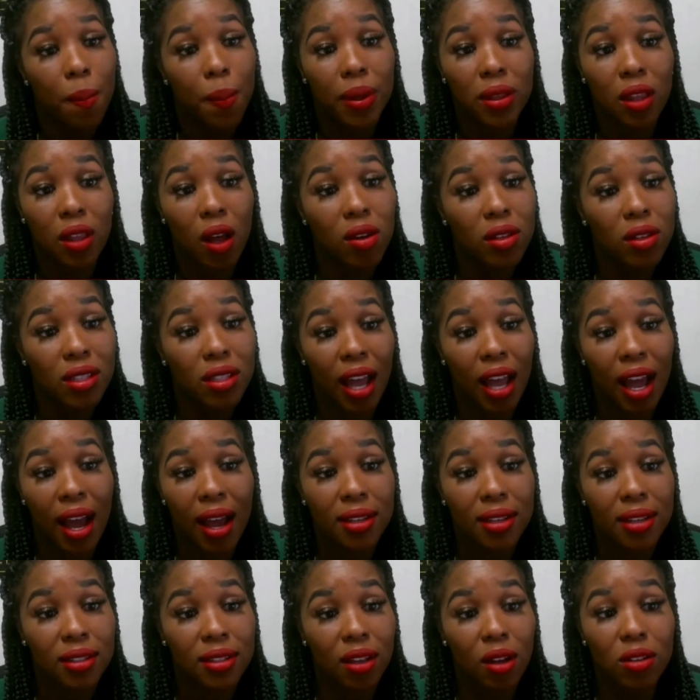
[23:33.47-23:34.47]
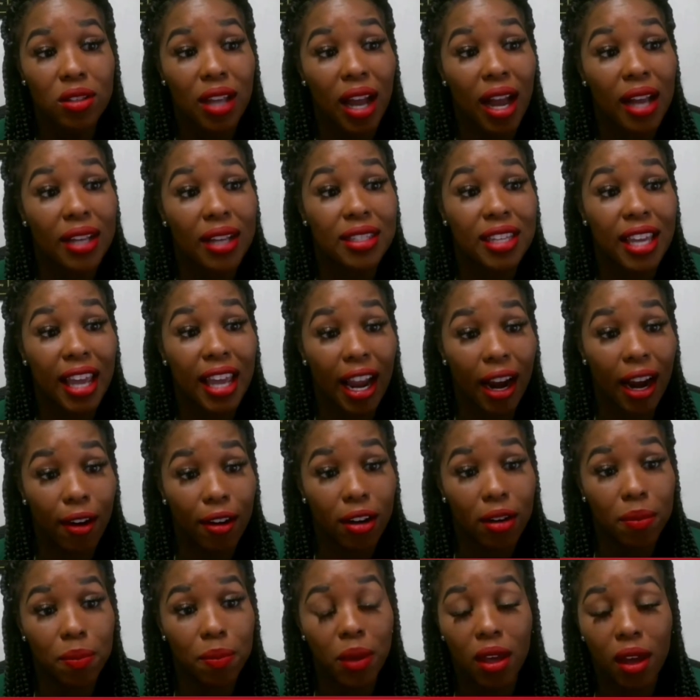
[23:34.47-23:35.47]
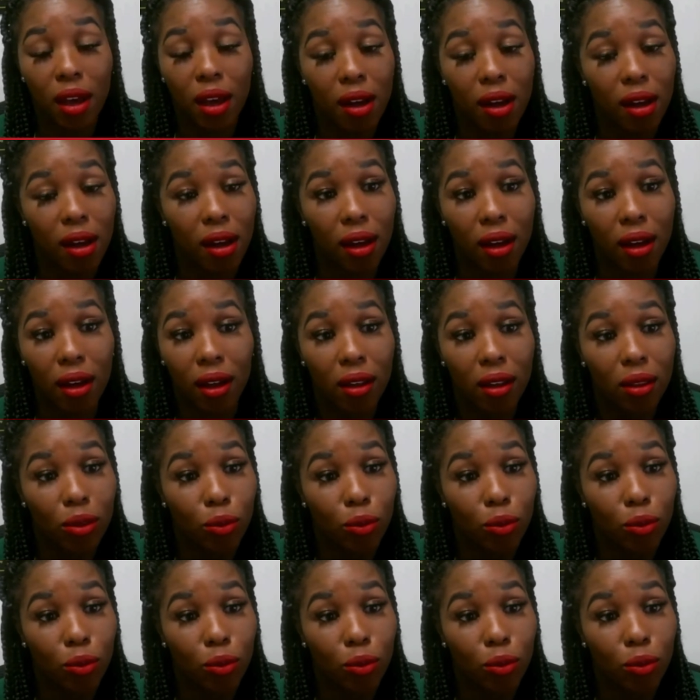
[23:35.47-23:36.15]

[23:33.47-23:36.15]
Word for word: But those guys, those guys carried me uh,